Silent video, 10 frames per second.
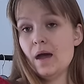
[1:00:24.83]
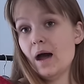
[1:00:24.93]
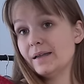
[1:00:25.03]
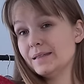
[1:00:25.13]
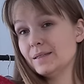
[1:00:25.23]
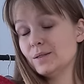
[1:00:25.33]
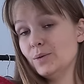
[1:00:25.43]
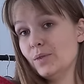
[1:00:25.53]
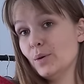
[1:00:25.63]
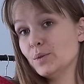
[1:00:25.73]
I didn't
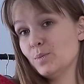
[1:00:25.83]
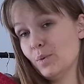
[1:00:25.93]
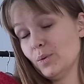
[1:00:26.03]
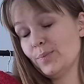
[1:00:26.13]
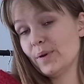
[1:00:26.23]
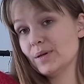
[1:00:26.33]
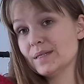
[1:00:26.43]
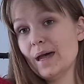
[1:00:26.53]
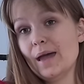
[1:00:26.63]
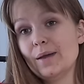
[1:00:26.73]
do those both
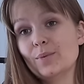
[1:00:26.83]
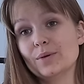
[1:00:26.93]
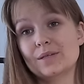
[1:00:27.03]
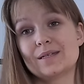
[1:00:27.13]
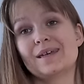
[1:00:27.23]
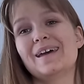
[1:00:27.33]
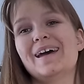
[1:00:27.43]
because I was